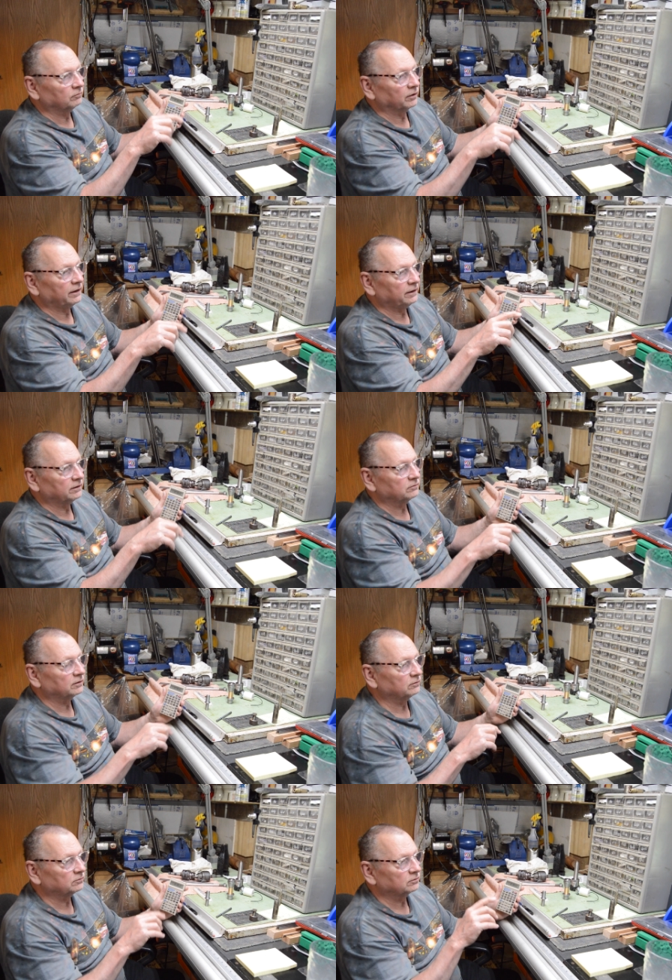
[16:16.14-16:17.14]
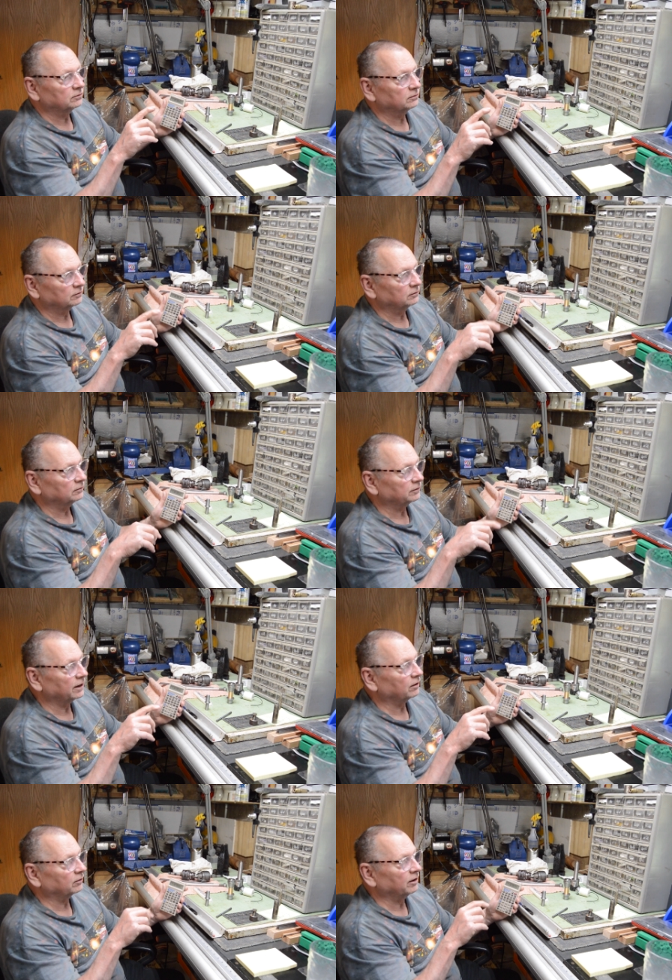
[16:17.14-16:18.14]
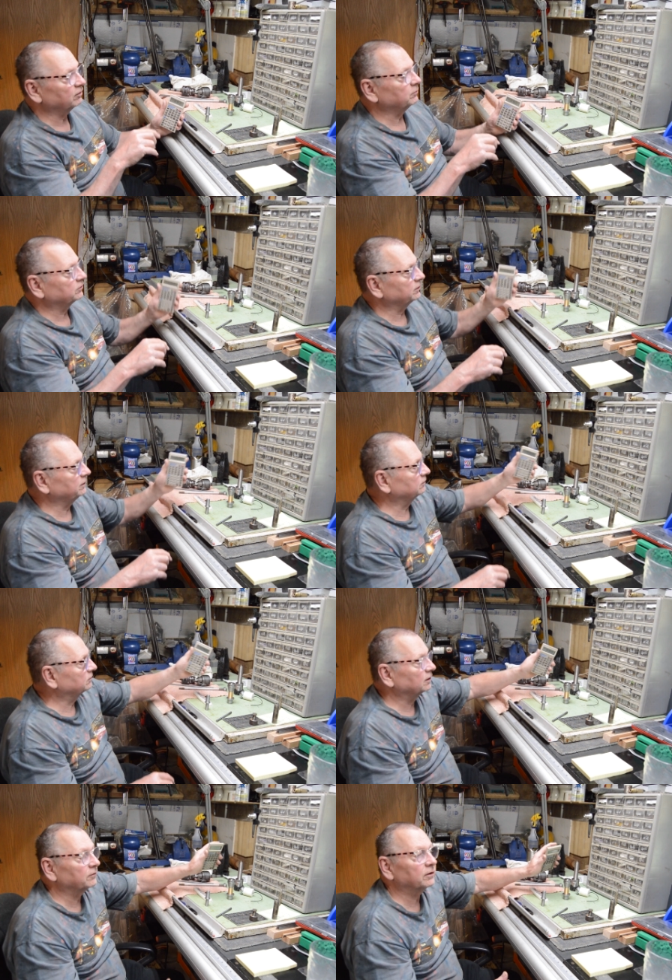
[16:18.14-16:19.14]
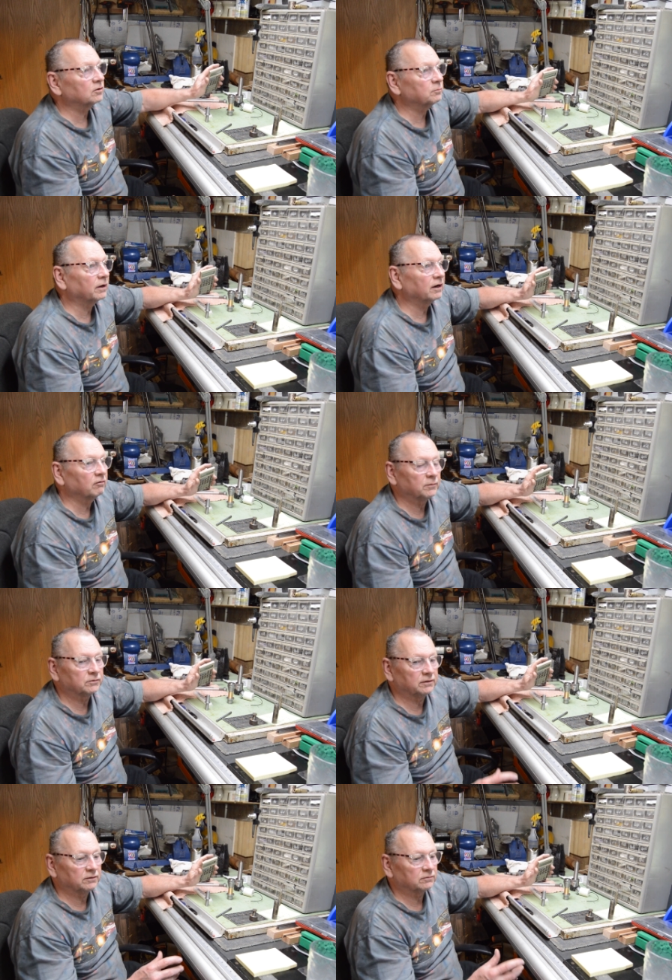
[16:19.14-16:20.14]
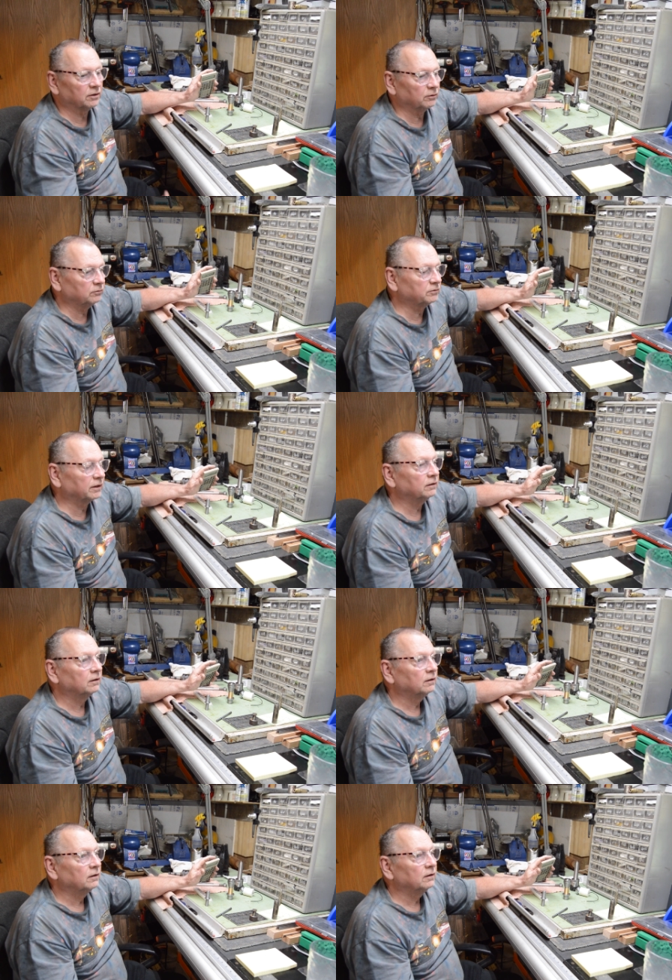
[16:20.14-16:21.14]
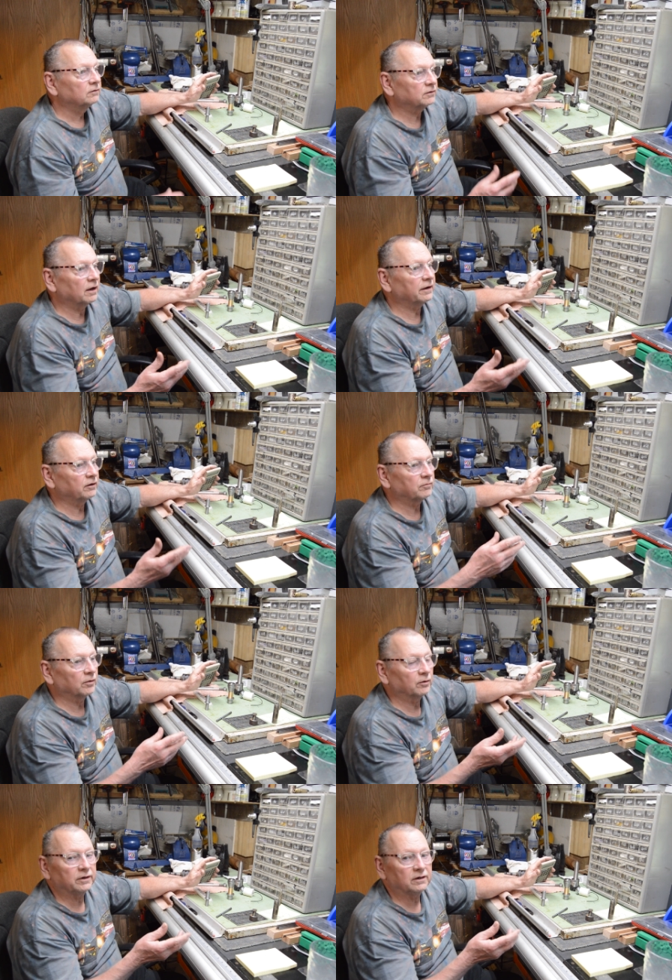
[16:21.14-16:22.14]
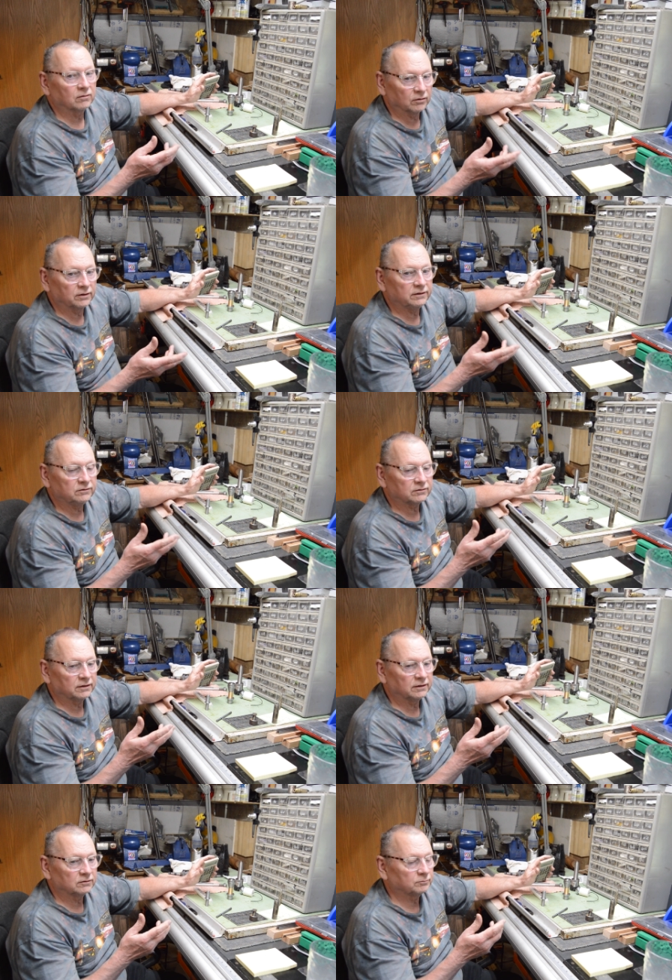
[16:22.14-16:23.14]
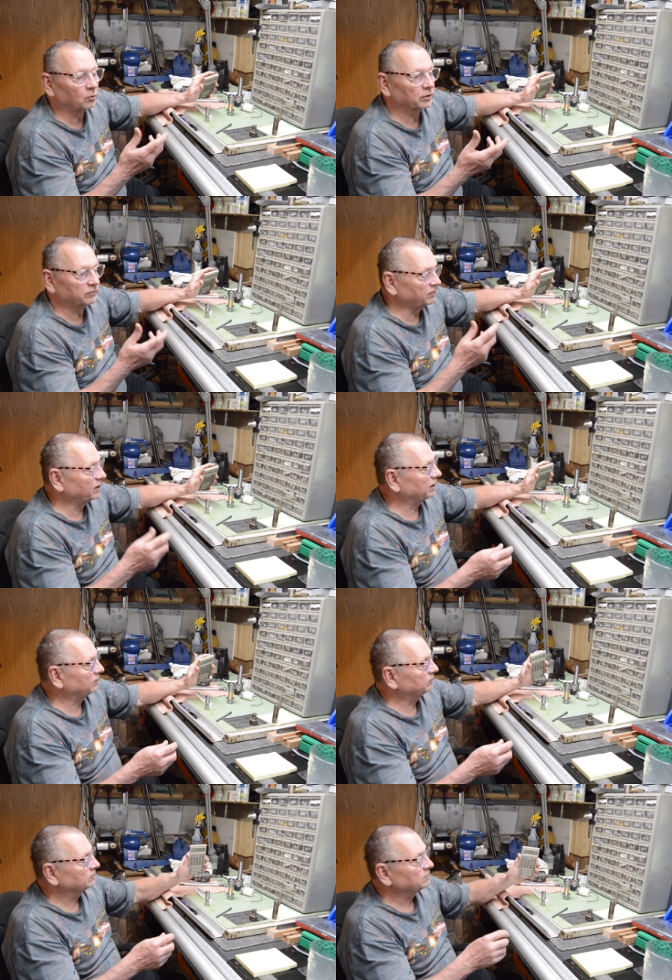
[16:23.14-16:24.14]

radius is now, every machinist, I think just about every machinist knows that sine of 30 degrees is 0.5.